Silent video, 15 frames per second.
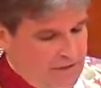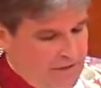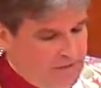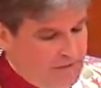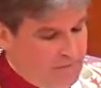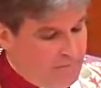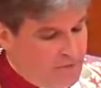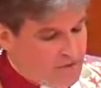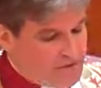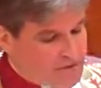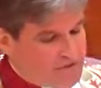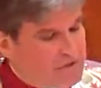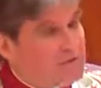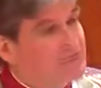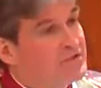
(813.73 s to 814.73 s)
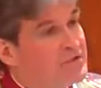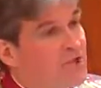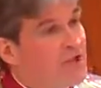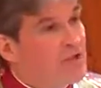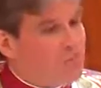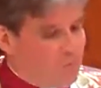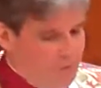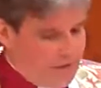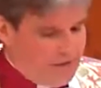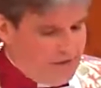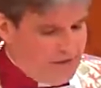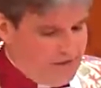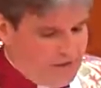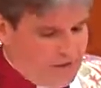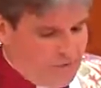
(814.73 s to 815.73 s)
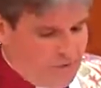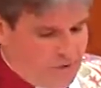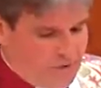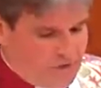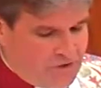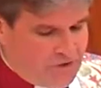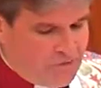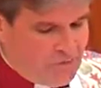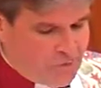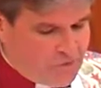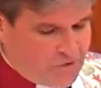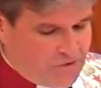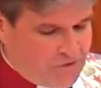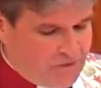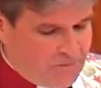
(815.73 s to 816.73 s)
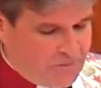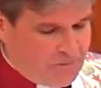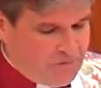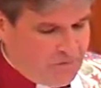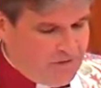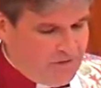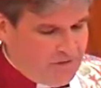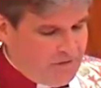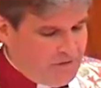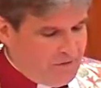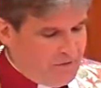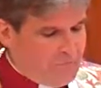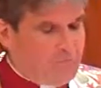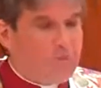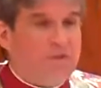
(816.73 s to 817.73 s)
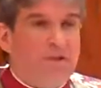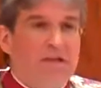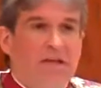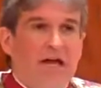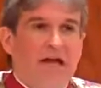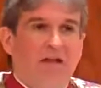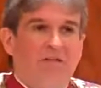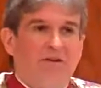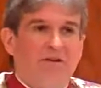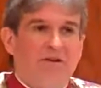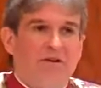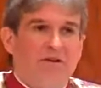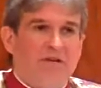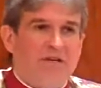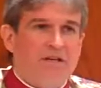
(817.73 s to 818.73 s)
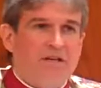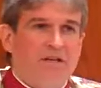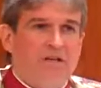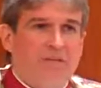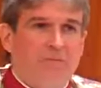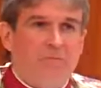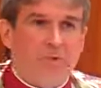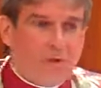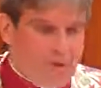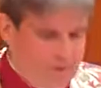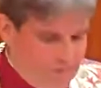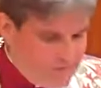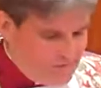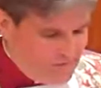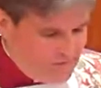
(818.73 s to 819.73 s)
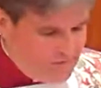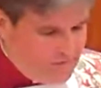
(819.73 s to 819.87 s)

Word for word: in the midst of celebrating community worship when they gather in prayer.